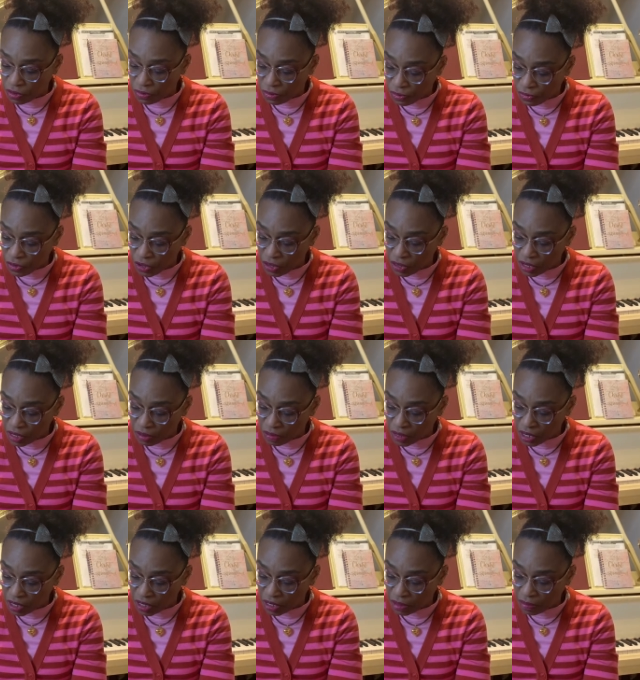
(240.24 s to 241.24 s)
fulfill this
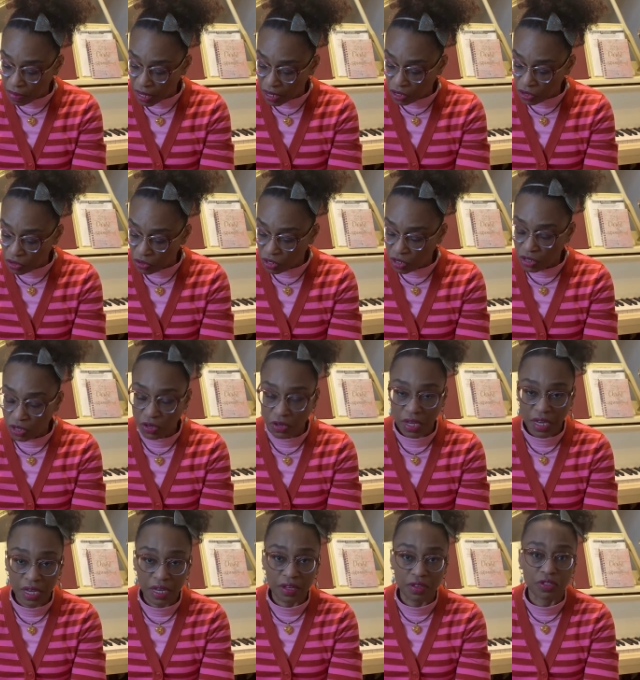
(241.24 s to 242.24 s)
mission by using your
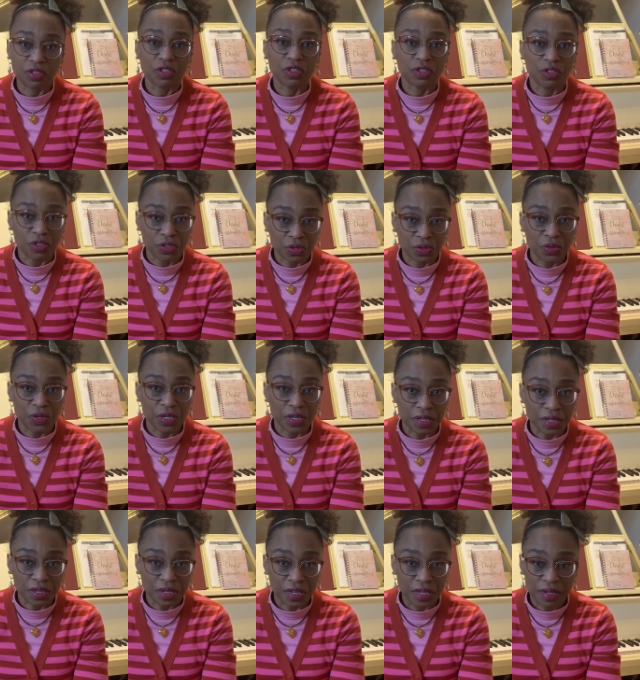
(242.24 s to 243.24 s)
hands to do
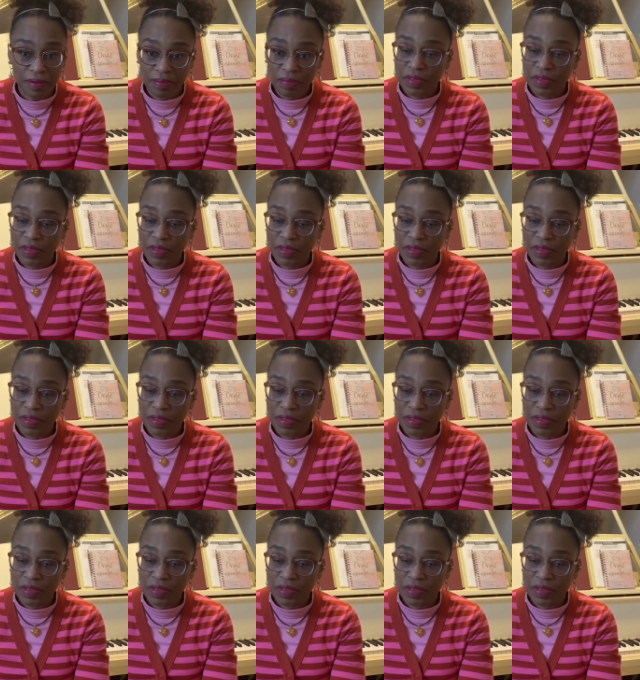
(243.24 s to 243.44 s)
good.